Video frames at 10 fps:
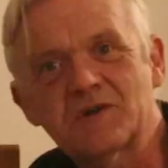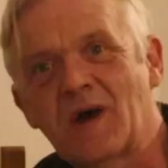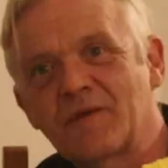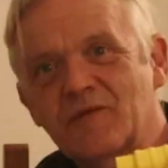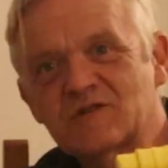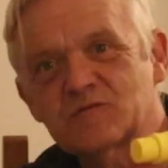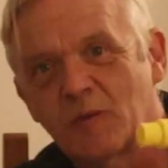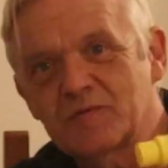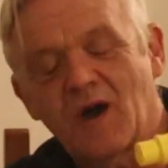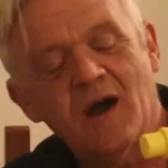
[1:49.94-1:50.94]
So having
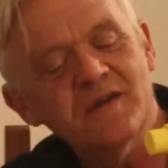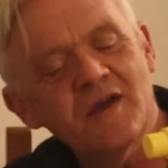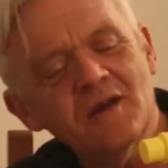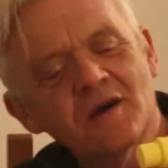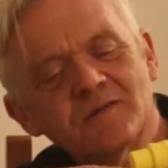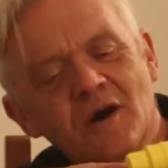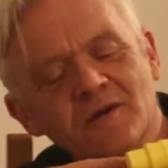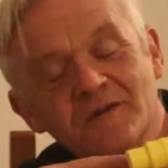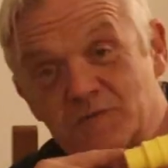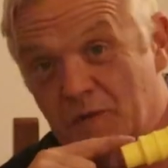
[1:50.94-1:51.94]
swapped our yellow
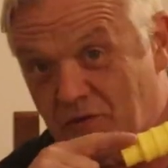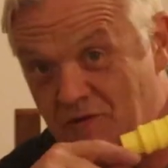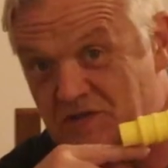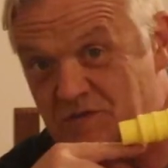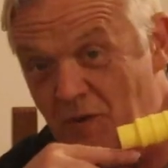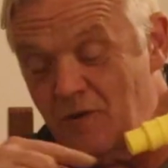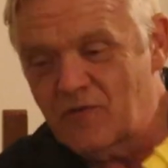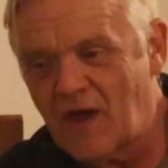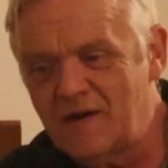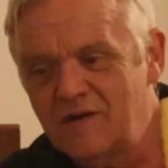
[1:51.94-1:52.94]
rollers with the
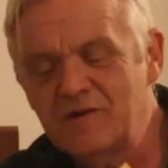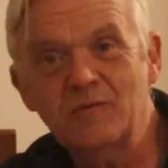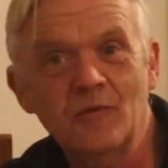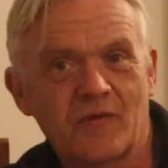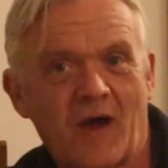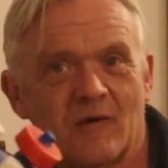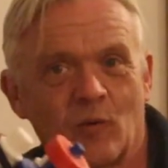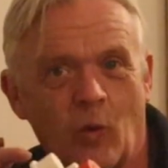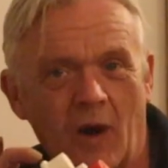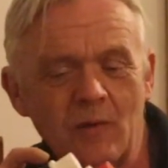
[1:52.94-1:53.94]
smooth end, with
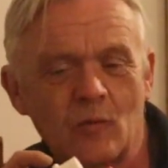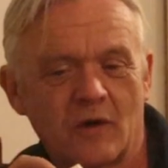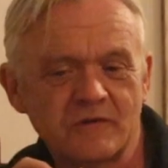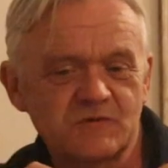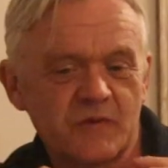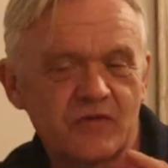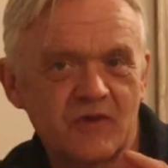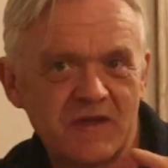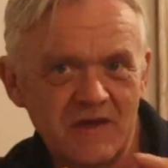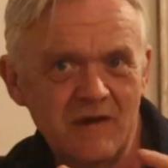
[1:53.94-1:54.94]
our white ones with
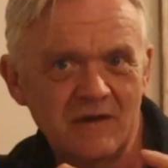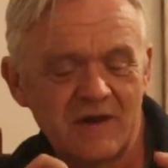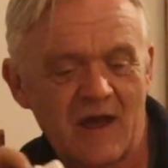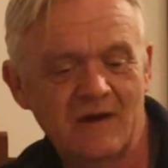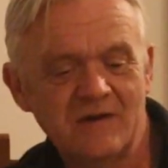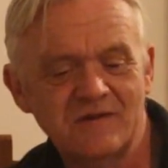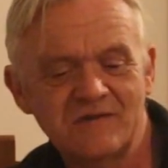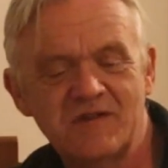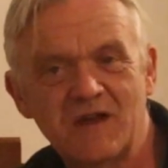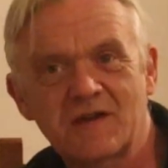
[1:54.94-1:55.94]
the geared end,
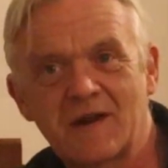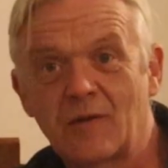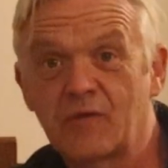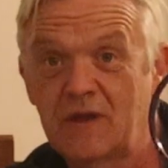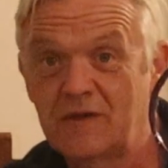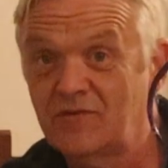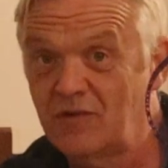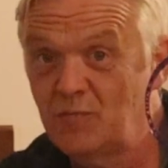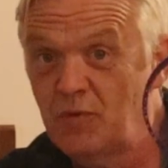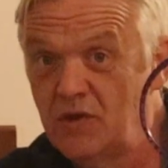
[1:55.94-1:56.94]
and taken out the
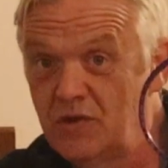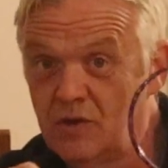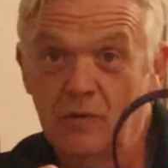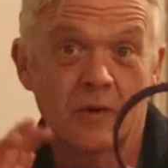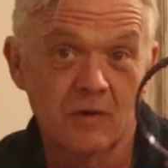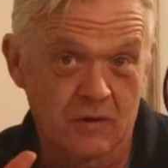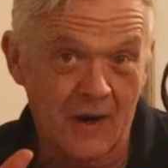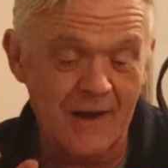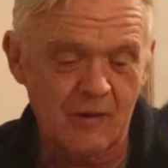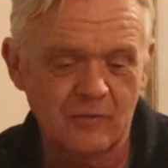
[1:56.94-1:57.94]
TPU
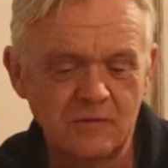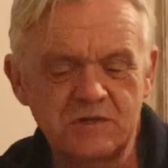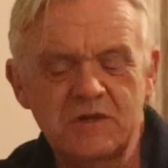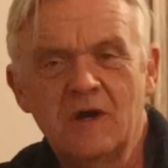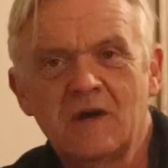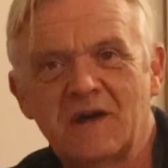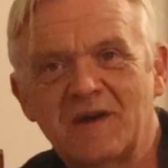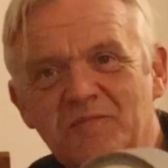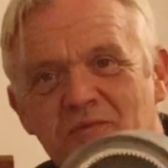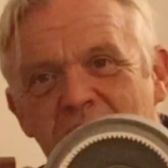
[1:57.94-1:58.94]
ground
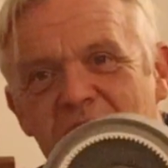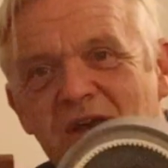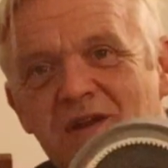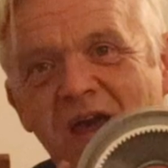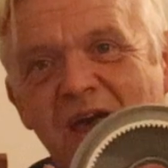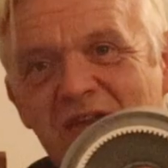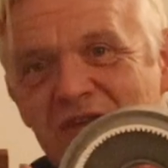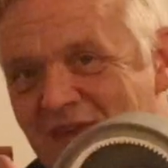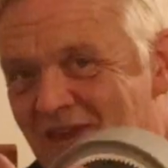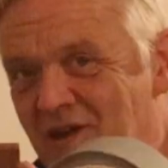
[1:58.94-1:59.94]
and put in
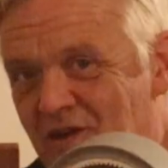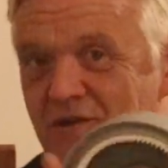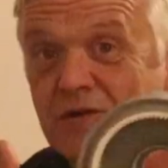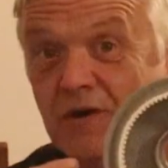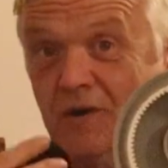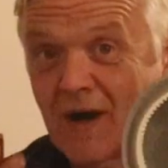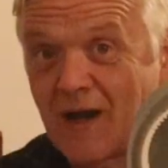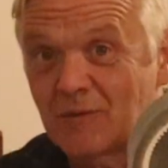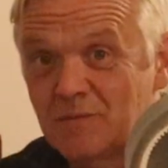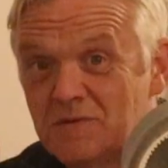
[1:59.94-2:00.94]
a geared
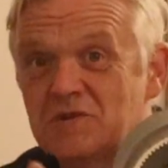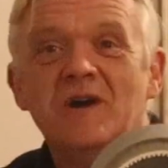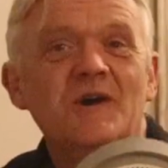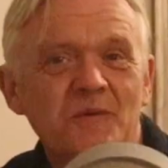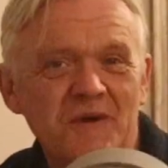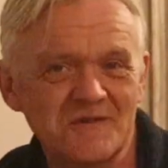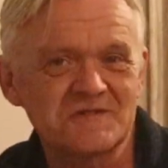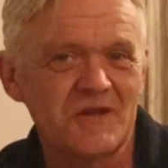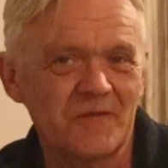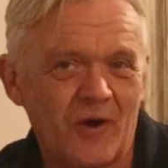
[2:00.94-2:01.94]
ground, we
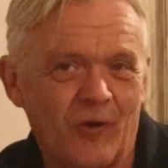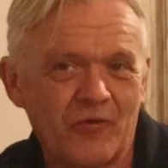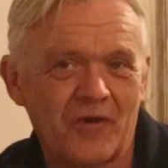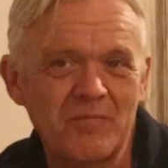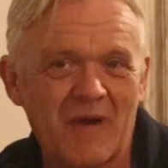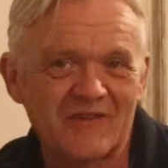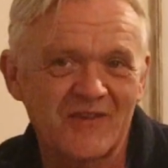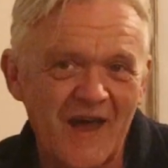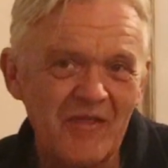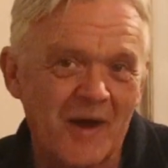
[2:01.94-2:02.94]
can slot the whole thing
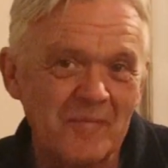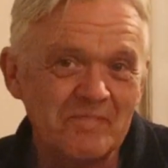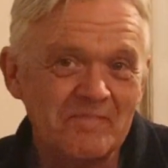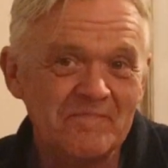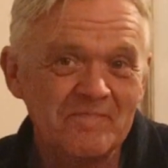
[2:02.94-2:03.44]
back together.